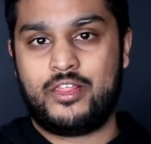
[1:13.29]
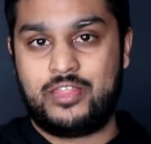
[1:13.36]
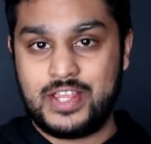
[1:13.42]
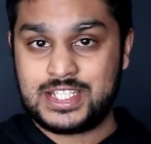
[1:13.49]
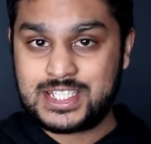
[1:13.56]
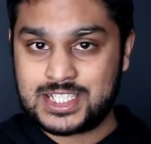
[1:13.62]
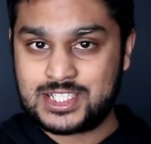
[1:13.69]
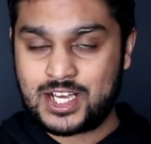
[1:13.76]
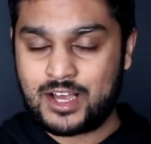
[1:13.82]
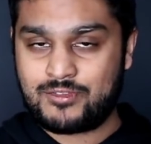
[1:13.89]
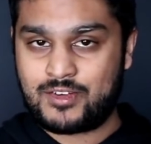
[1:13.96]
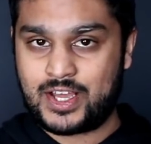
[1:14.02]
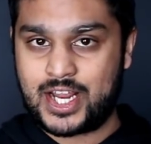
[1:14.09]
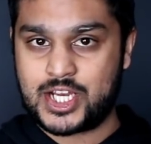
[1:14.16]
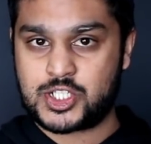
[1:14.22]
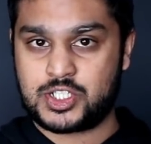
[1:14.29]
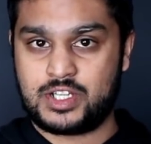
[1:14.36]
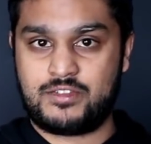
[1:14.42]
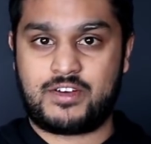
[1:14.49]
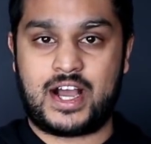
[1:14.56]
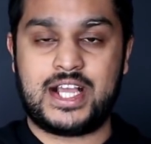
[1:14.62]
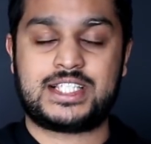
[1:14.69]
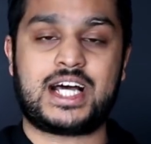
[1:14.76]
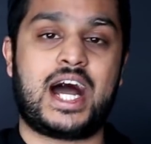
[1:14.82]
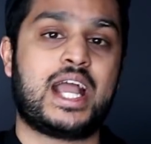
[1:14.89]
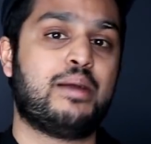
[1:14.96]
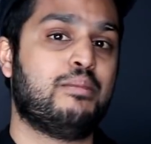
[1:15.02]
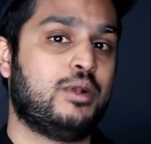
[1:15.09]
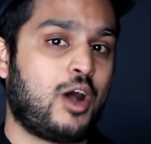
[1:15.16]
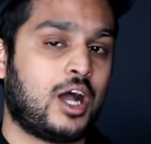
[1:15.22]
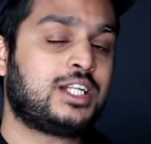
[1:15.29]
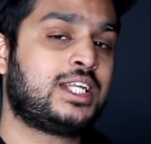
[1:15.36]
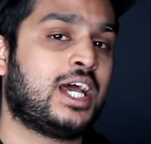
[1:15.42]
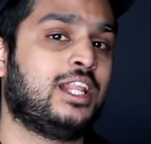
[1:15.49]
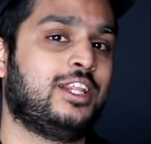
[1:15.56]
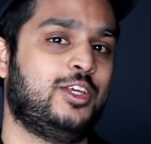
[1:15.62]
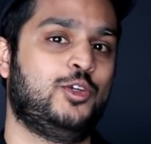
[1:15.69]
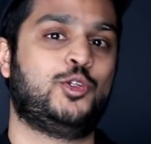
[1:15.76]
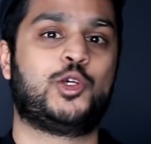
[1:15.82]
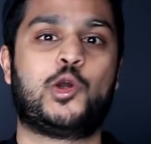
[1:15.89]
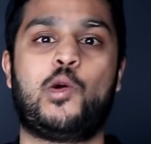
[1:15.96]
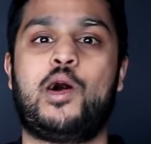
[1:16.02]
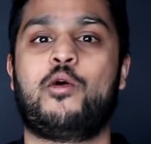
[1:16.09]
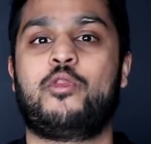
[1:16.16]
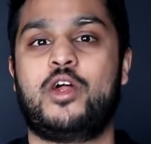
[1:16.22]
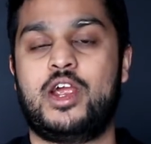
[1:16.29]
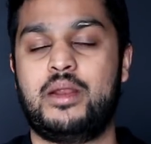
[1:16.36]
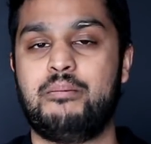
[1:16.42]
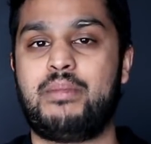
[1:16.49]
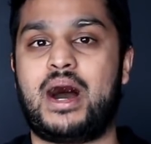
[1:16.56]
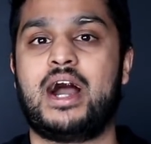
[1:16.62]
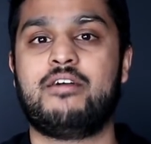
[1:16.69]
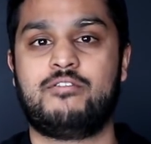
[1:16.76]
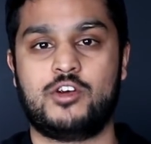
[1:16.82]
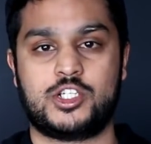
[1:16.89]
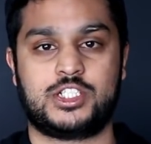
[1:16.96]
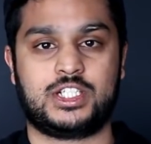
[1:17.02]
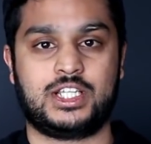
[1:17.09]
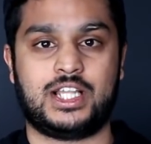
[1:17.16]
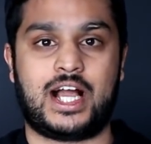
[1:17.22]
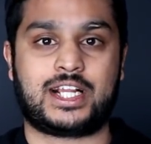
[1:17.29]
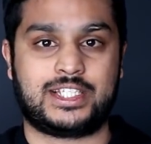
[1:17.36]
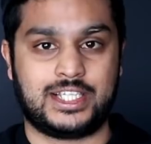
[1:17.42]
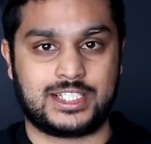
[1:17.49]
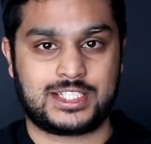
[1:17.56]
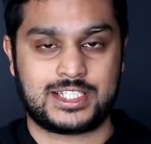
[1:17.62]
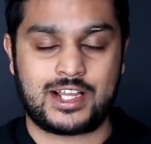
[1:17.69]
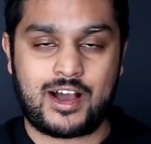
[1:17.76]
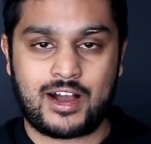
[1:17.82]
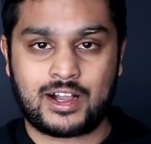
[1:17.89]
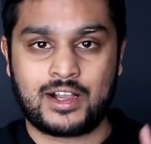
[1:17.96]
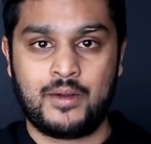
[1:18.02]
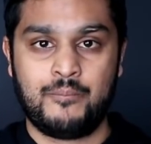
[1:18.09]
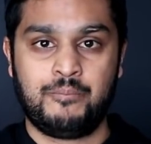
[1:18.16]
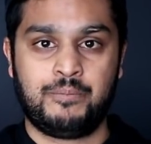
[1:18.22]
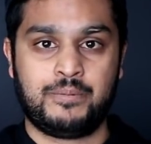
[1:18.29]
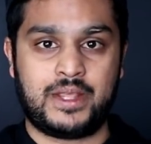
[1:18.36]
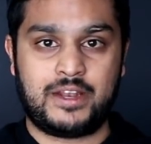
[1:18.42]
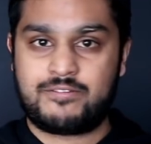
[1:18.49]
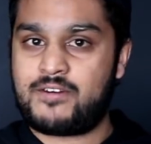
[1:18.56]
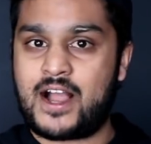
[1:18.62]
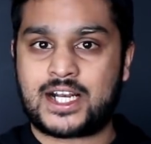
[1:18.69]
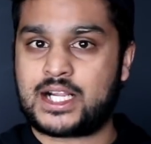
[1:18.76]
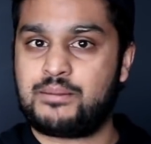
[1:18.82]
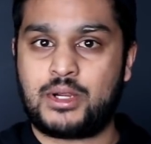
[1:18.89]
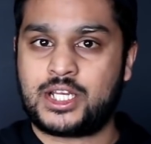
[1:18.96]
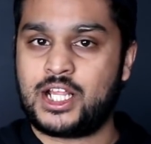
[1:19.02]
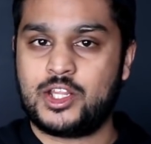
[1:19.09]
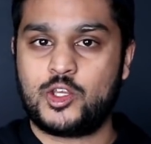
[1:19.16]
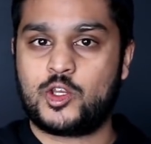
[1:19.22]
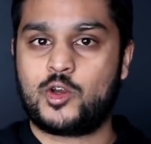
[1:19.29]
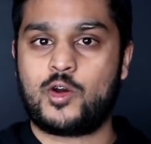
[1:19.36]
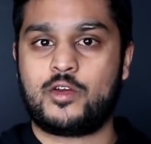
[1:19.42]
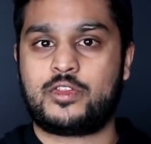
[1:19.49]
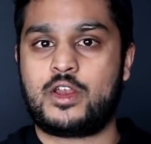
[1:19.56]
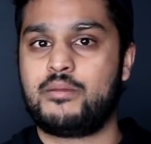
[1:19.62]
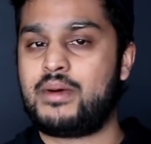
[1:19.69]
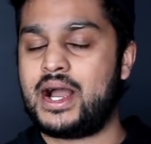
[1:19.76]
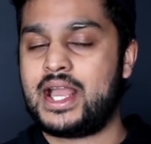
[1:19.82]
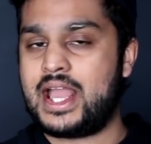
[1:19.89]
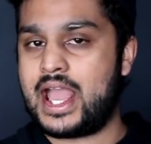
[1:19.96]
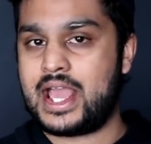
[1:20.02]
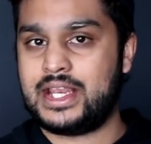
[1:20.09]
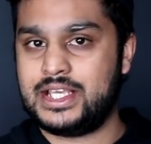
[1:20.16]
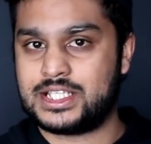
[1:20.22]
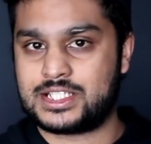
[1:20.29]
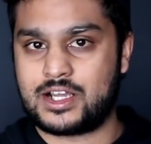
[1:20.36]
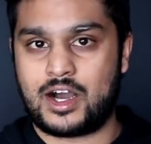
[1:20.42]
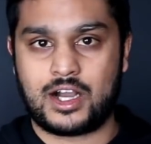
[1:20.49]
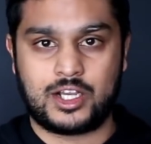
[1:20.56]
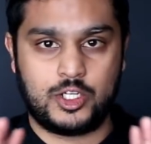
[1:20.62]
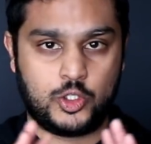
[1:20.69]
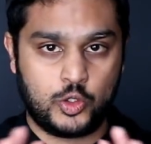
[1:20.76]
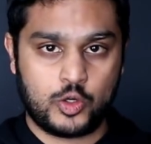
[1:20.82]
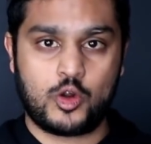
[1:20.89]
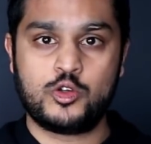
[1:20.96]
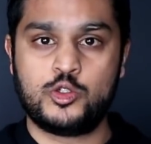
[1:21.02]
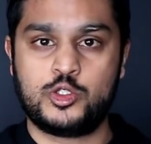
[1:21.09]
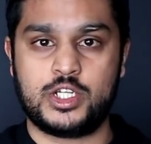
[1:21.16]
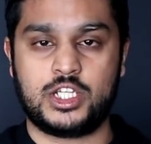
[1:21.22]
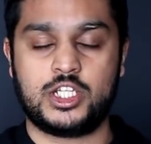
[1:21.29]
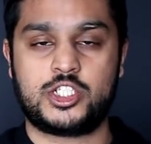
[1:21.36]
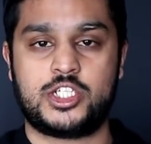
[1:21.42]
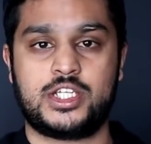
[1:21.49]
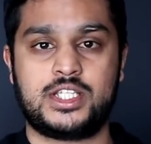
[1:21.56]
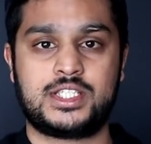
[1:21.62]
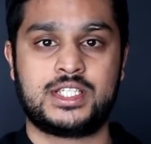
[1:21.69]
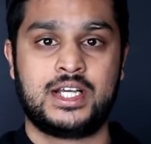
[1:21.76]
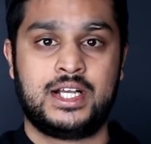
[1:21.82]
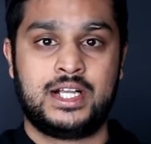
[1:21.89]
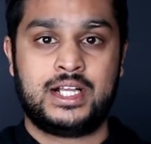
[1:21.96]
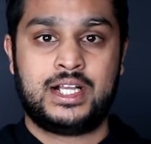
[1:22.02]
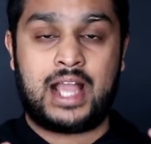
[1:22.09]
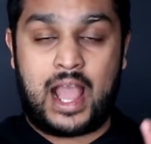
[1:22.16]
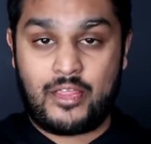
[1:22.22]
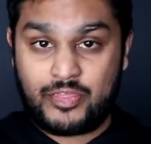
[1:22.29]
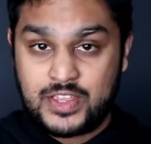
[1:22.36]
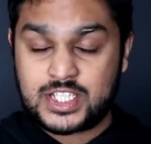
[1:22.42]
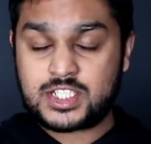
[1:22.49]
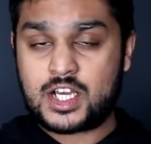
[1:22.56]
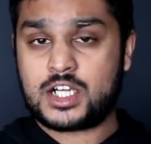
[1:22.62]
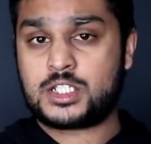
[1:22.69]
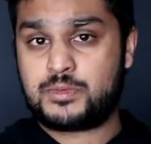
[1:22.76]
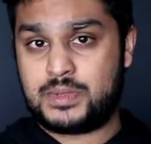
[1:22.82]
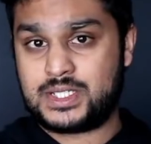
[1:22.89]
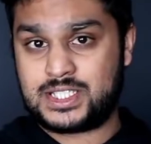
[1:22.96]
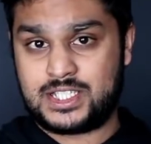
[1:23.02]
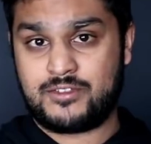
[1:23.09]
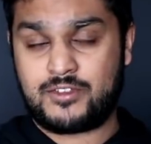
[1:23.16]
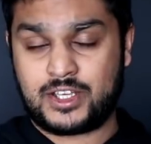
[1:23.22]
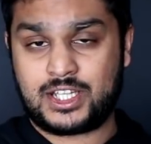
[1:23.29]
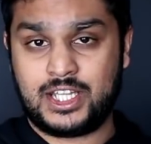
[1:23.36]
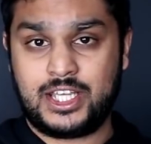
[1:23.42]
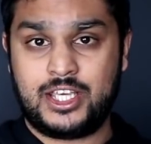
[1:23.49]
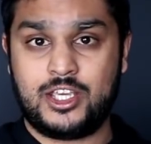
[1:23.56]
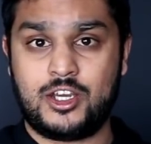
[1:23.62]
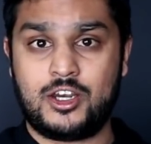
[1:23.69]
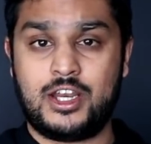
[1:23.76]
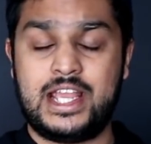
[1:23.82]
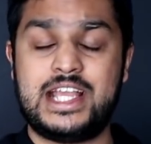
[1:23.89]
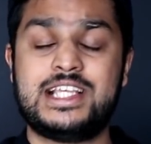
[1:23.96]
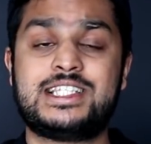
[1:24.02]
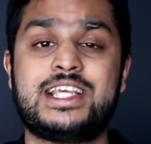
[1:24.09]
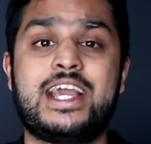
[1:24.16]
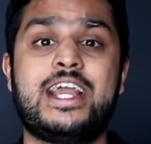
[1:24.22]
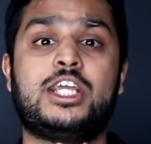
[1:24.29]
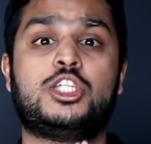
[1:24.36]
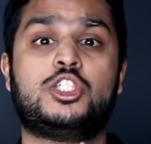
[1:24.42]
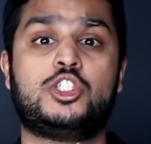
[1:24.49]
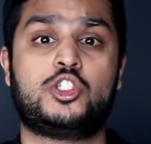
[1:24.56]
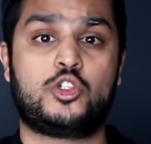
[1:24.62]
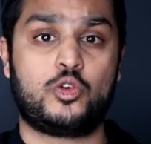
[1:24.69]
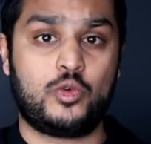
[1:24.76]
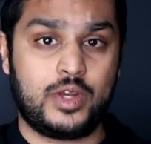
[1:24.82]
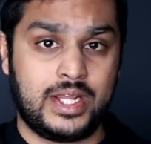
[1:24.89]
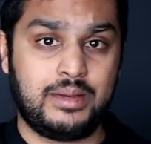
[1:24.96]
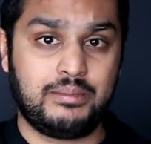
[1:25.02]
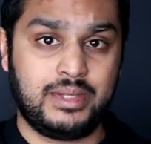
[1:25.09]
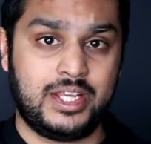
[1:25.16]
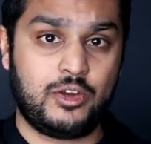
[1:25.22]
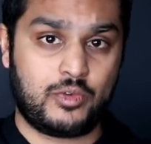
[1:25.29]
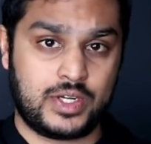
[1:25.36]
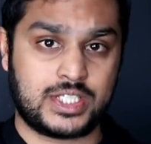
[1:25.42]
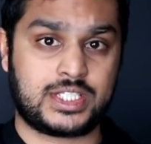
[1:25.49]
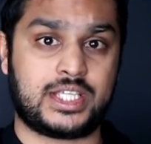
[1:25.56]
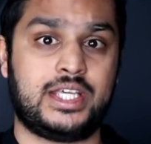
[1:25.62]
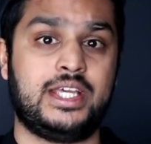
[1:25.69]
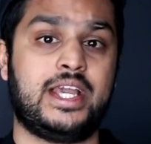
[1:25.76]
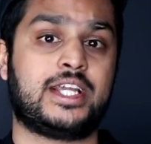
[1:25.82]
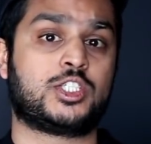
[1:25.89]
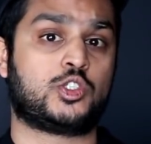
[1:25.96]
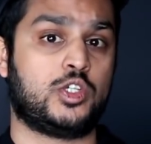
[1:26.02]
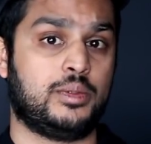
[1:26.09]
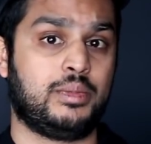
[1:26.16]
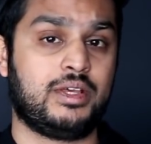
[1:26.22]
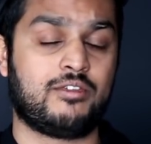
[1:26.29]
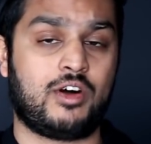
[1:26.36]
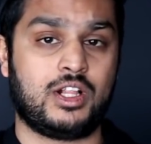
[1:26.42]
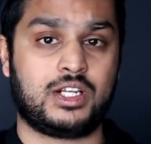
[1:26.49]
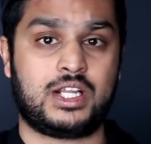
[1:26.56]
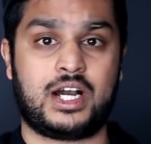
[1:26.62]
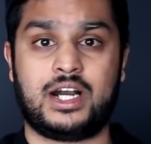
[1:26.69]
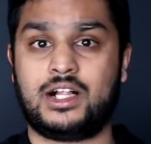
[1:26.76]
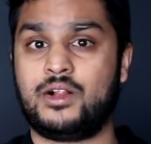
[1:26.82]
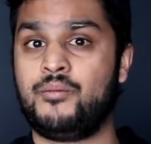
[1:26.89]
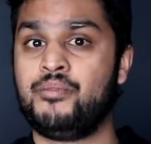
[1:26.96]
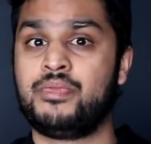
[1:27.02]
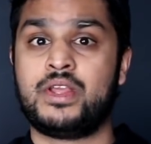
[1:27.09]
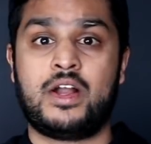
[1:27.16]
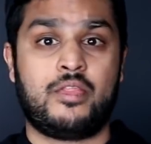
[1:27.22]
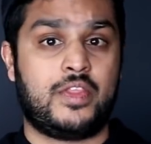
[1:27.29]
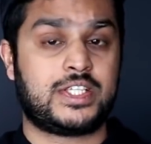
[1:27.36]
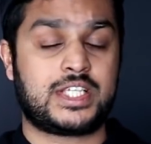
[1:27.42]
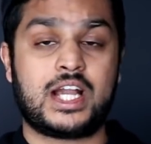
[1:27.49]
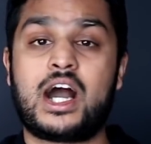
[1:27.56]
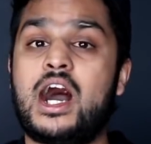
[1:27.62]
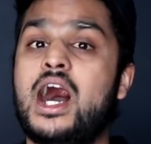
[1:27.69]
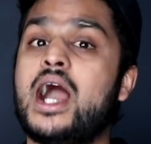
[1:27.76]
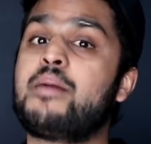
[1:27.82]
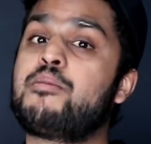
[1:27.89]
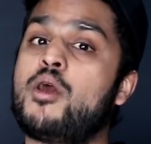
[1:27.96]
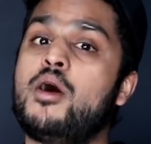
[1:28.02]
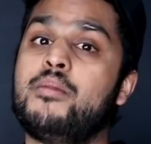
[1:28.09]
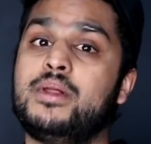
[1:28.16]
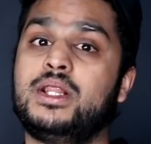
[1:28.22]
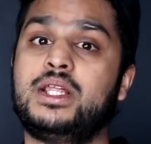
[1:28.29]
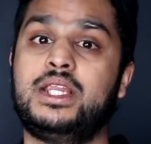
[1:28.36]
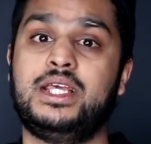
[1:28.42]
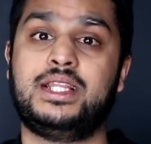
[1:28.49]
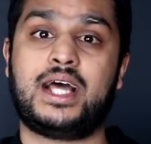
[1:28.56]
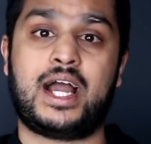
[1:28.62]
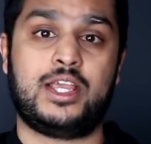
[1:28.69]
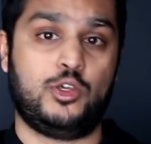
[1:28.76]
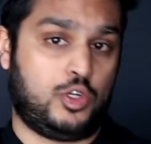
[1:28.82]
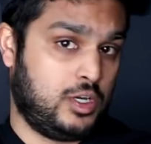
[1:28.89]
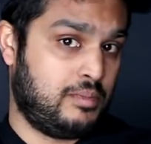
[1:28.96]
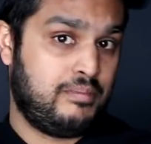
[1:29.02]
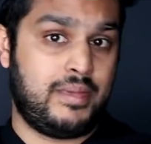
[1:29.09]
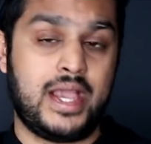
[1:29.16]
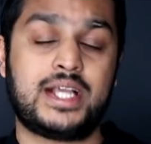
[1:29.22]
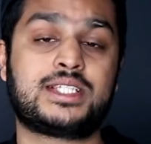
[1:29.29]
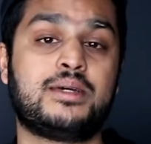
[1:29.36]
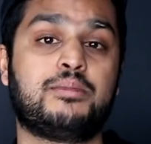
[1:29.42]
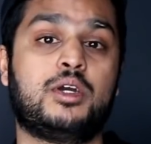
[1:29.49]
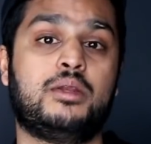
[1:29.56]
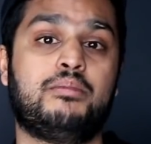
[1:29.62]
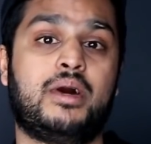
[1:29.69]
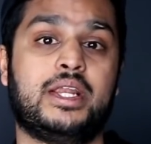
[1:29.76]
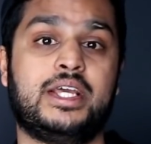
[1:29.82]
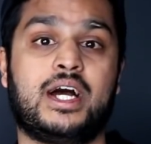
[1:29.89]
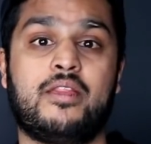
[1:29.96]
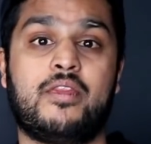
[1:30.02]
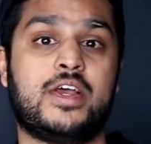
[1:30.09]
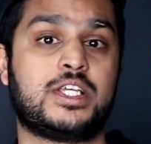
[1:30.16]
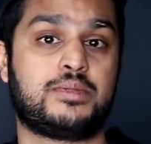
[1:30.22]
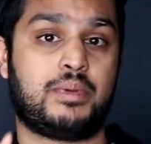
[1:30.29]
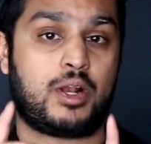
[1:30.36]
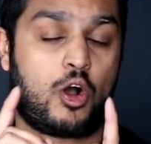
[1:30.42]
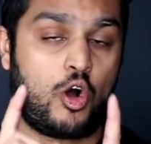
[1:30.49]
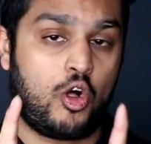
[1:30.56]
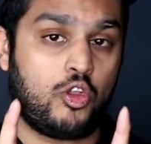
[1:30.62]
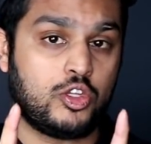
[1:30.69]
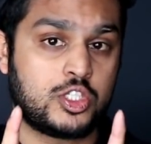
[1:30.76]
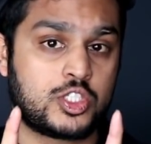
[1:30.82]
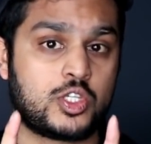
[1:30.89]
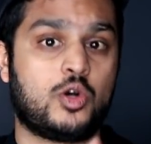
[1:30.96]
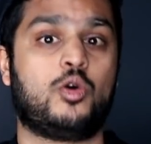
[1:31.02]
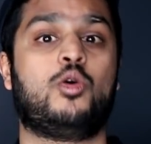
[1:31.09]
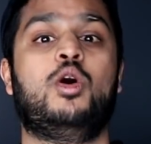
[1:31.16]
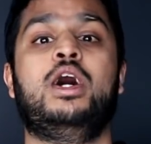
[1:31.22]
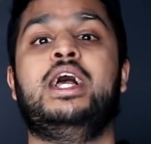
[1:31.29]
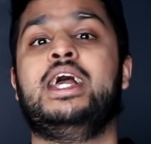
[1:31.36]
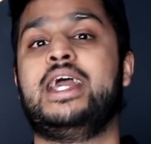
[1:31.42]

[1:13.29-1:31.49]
This is not financial advice. I am not telling you to go out there and buy Virgin Galactic stock. In fact, I'm not telling you to go out there and buy any stock. Do your own due diligence. And this stock specifically here is extremely risky, extremely volatile. There's a high probability that you could make some good money on this, but also